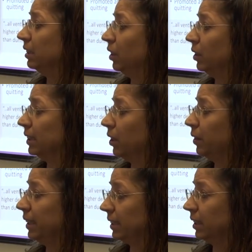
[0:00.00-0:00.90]
you know, so
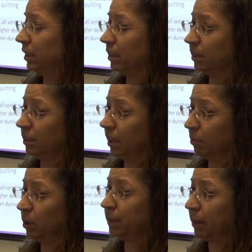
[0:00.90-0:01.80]
these are the
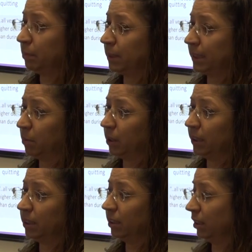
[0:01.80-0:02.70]
most people
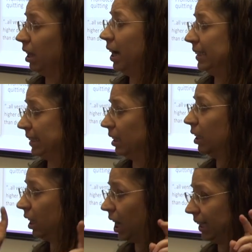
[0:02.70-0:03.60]
smoke
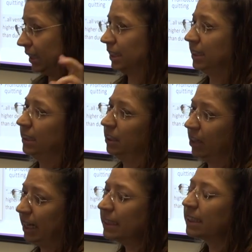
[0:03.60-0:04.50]
light
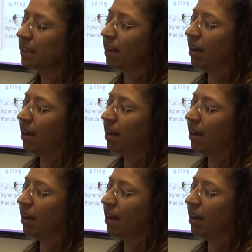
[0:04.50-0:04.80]
cigarettes